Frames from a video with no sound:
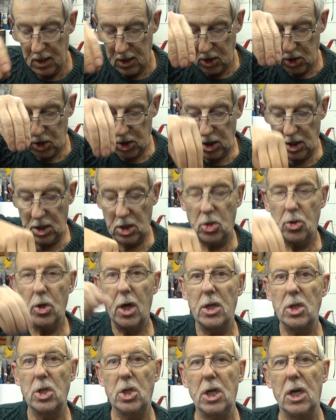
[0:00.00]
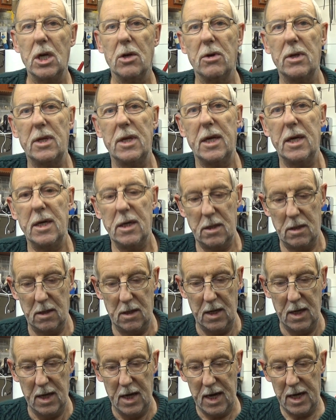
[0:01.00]
Sit your Trangia in there,
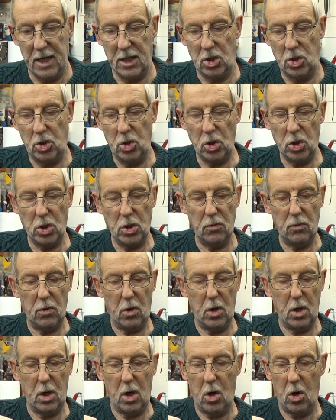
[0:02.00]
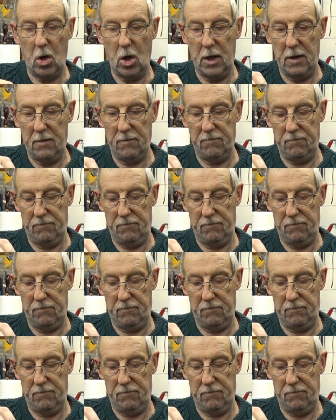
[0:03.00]
and it's just the right height